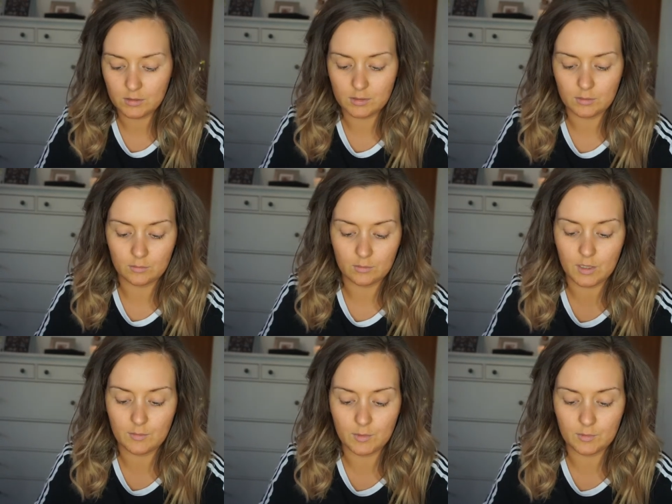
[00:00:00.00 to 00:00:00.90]
So
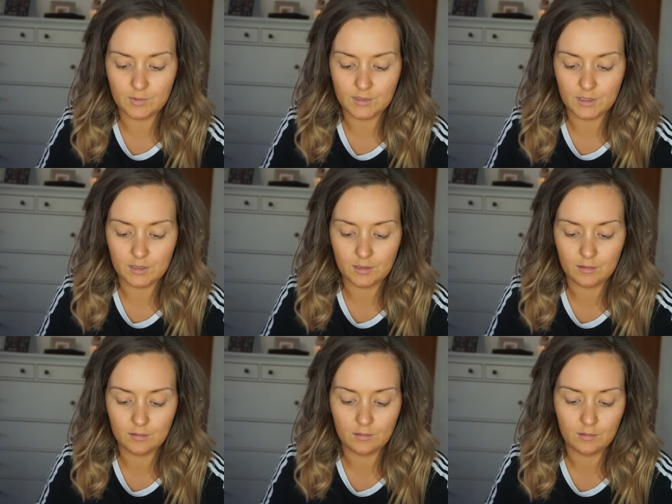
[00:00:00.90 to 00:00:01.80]
I'm using
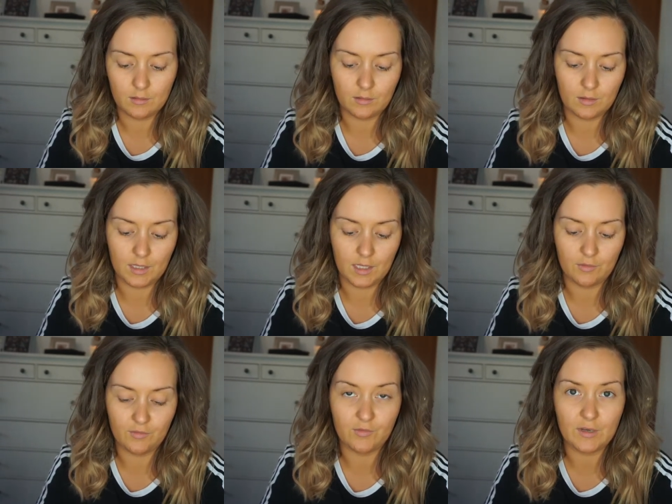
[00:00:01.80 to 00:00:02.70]
the
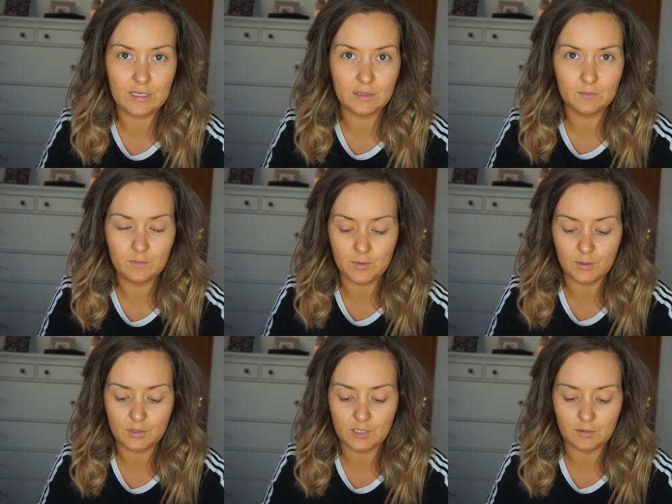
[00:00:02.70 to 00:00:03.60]
Freedom
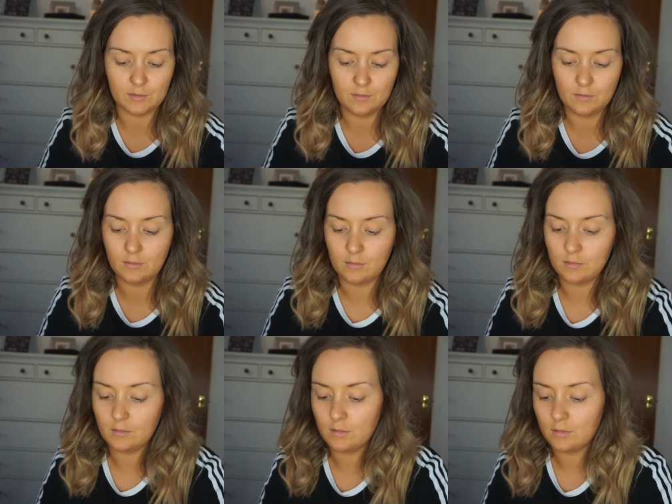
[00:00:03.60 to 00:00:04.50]
Brow Gel,
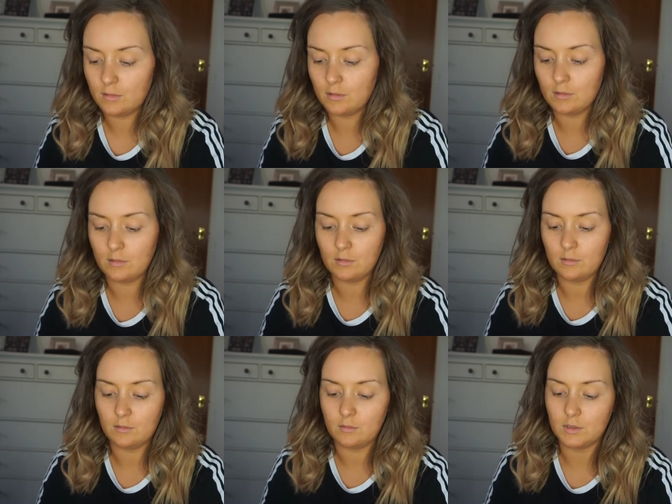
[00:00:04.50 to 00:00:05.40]

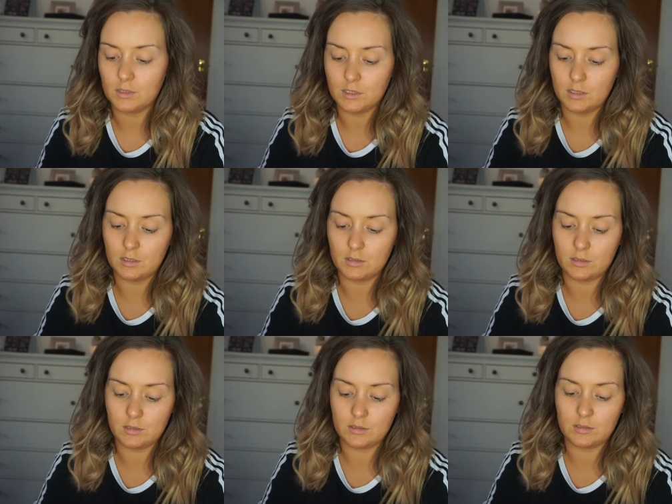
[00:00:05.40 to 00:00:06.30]
which
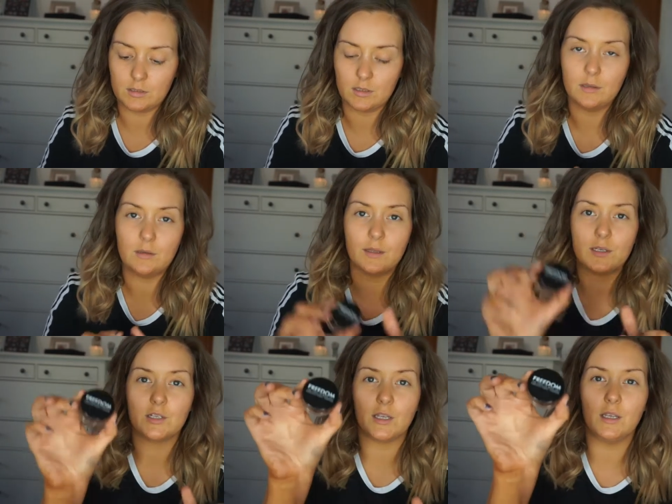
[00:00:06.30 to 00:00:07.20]
is
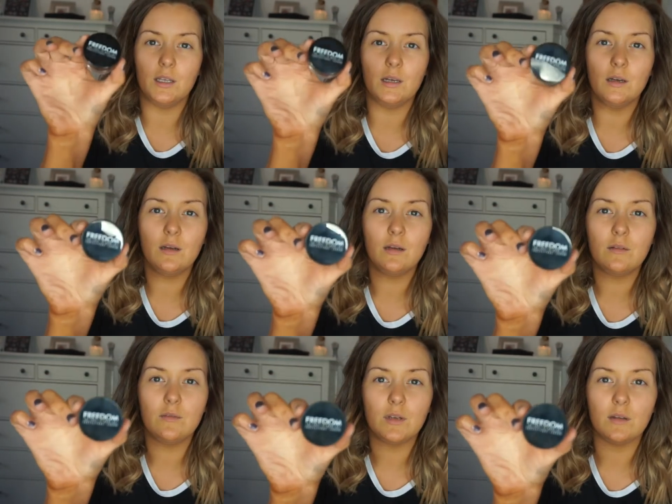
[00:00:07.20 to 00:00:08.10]
this right here.
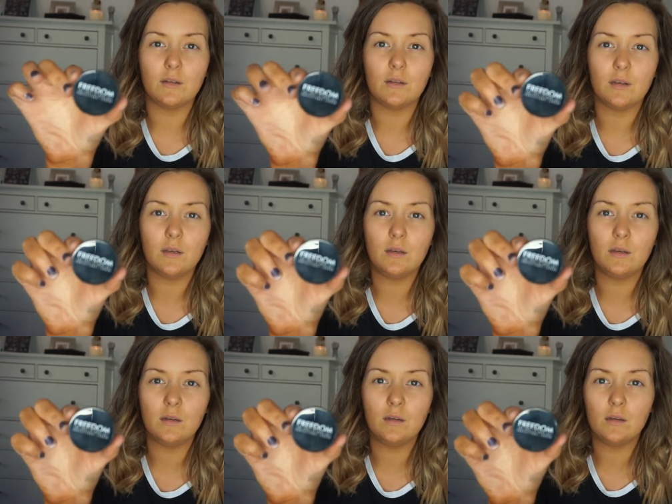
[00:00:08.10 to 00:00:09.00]
You can
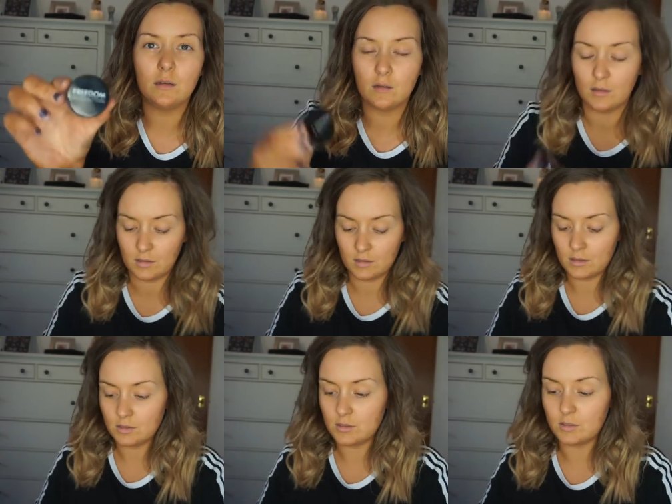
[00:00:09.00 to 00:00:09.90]
see.
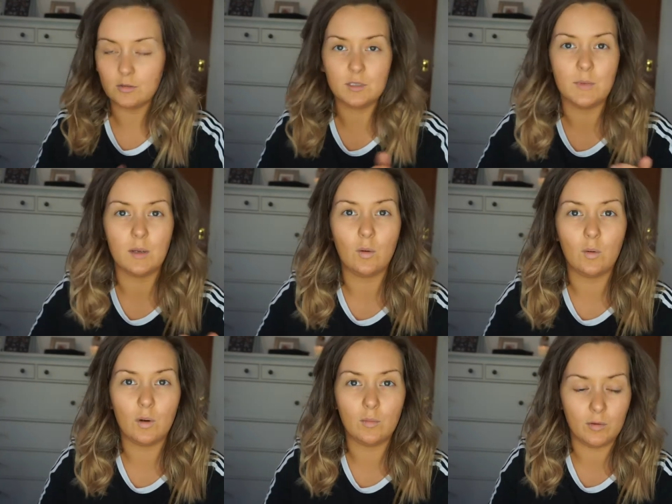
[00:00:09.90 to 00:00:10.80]
Excuse my
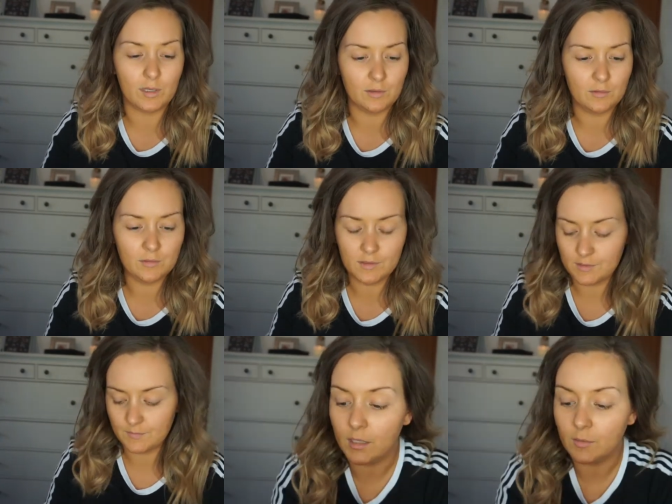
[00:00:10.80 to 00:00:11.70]
horrible
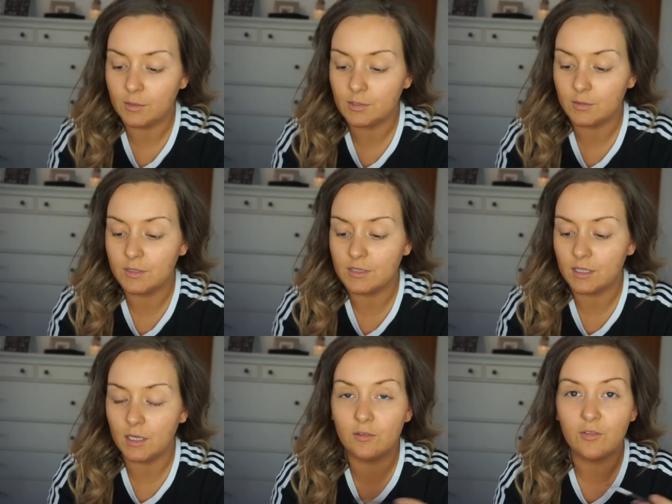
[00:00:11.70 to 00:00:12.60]
nails. And we're just going to
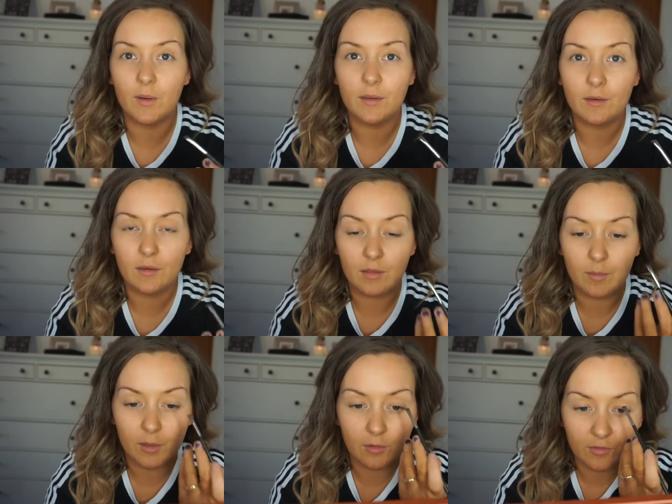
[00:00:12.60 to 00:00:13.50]
start from underneath the
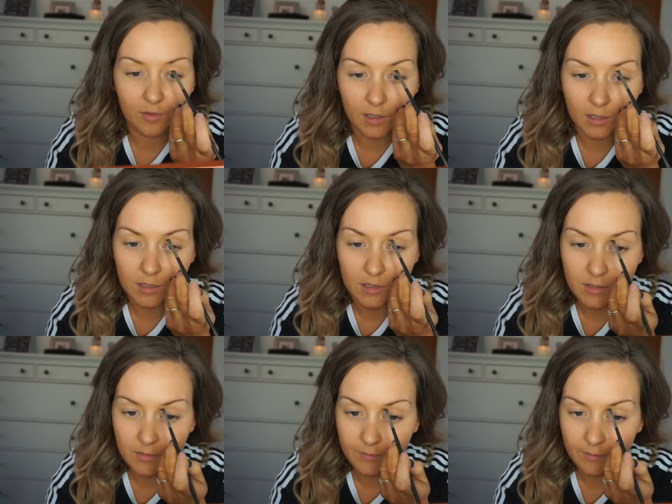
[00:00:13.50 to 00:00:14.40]
brow first.